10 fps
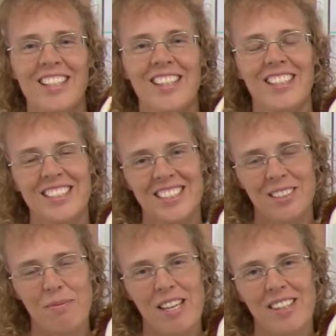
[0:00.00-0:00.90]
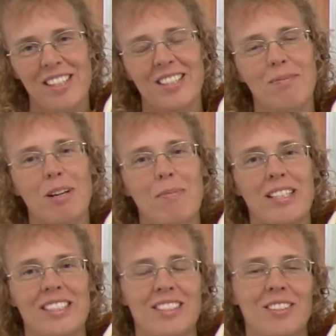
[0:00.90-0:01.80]
and this is Mathy, my
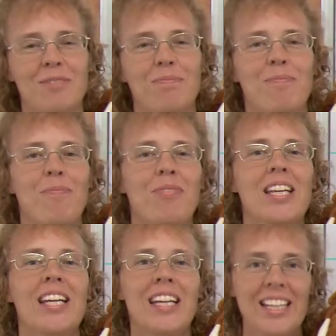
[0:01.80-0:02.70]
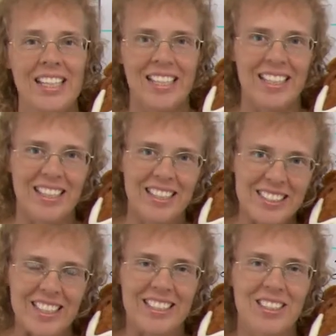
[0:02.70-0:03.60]
mascot. In
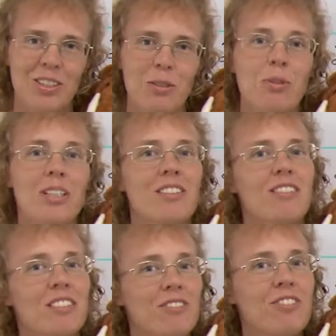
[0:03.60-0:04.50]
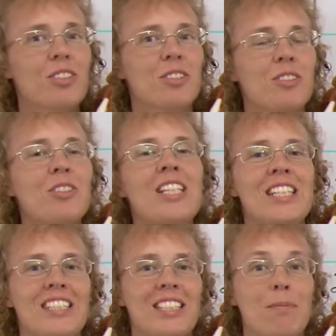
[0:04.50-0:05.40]
this lesson, we're going to review
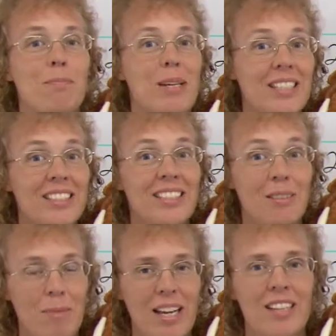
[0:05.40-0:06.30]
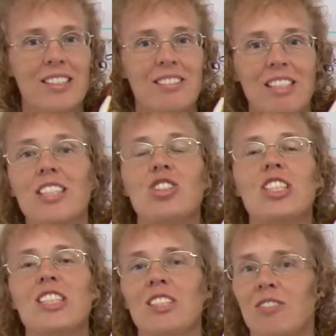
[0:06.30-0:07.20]
some mental math
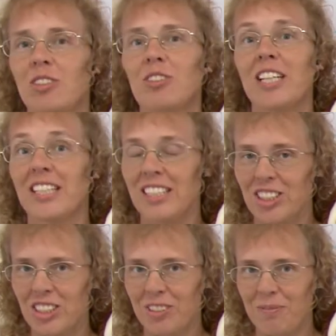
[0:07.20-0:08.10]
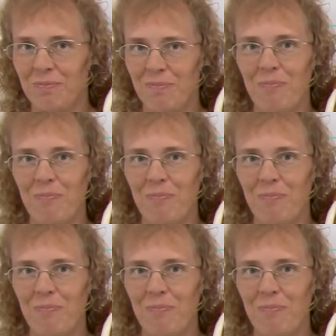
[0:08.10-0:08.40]
strategies for addition.